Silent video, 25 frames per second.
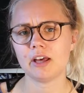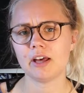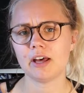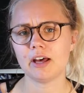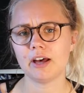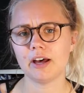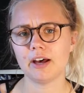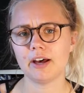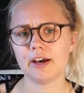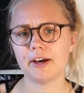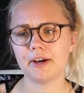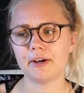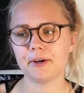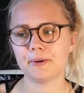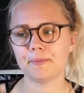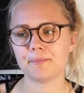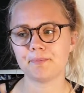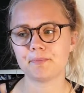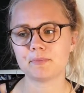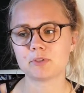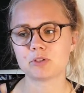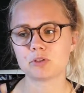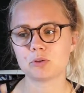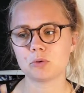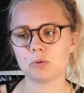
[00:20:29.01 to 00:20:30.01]

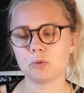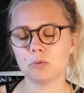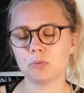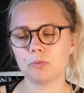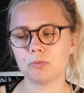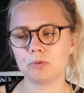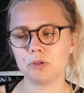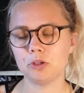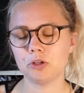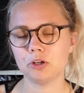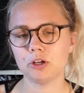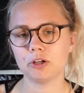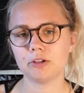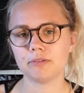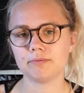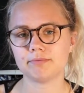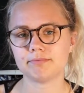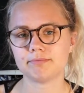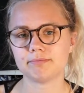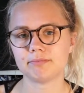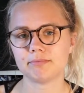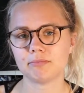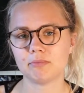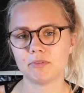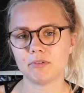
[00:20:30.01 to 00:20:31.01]
Saw, you know,
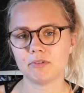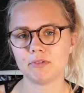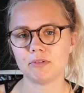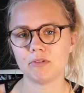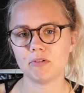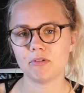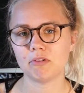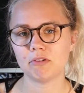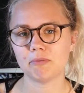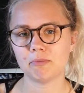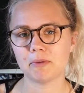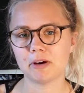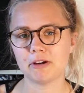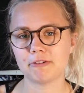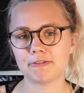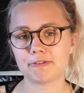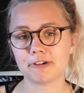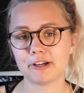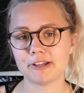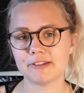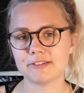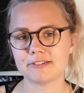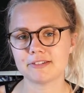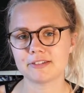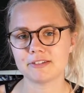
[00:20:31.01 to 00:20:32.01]
all of my
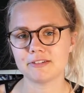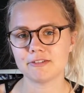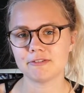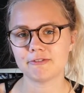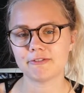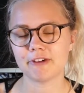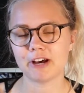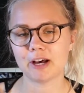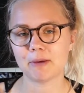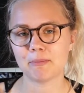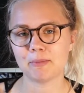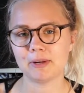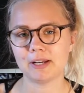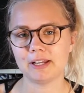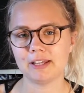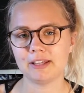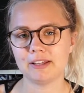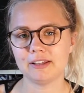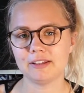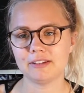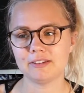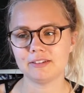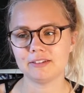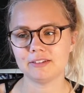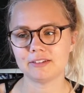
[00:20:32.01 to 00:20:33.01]
friends and
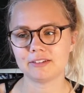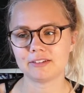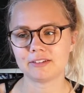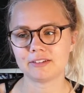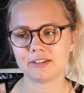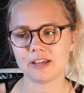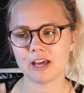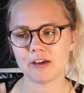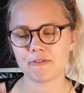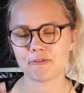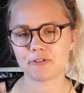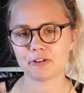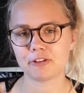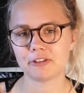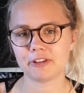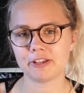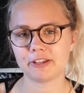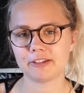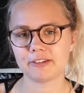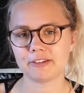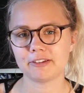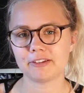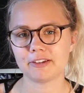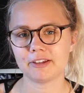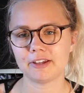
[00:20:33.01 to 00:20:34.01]
family and
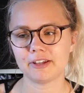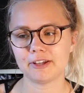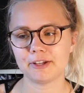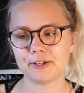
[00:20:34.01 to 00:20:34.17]
everything.